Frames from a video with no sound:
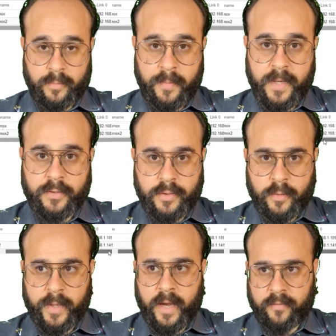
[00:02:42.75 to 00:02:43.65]
we make
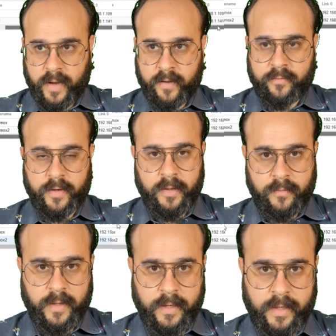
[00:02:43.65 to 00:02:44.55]
sure we have high
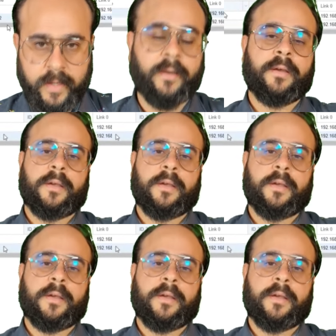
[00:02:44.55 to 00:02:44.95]
availability.